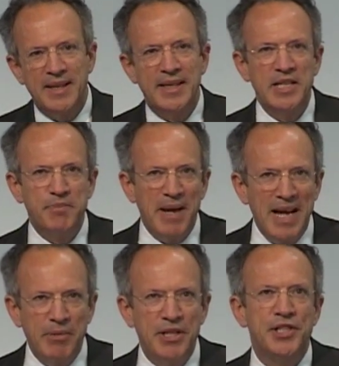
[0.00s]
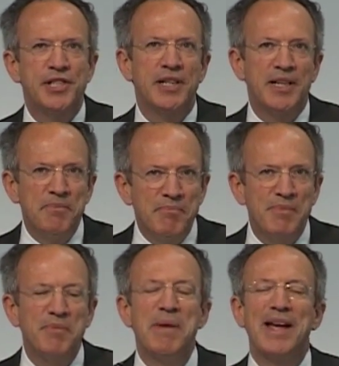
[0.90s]
These payments
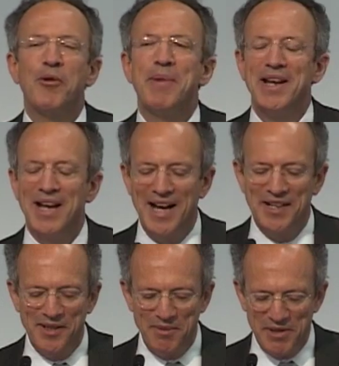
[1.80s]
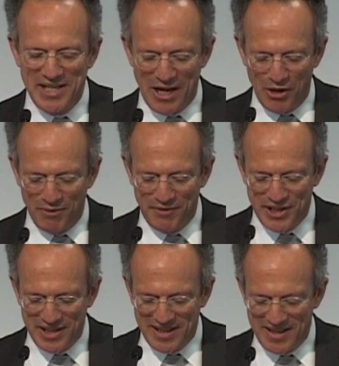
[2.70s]
may or may not
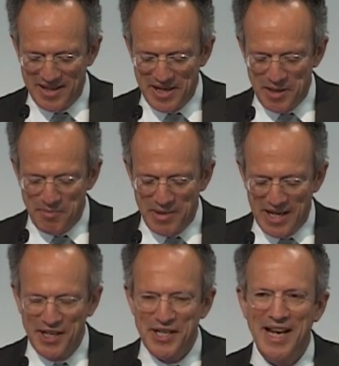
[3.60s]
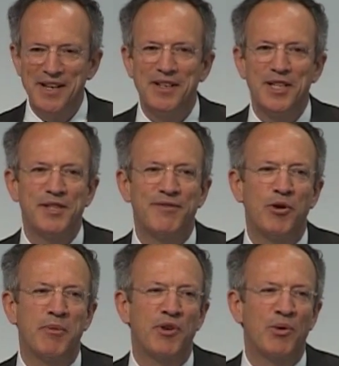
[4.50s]
themselves be intended as a
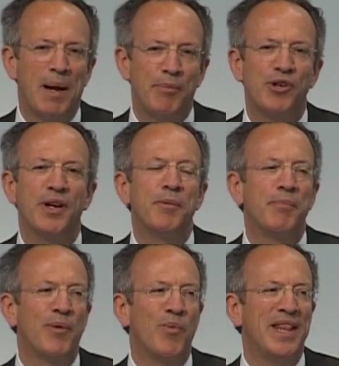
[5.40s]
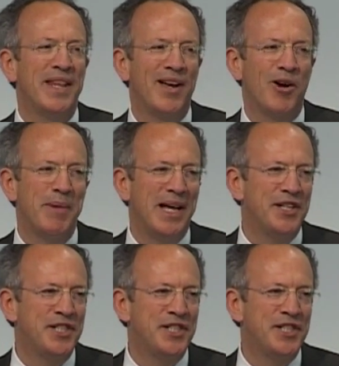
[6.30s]
form of corruption, but when they are made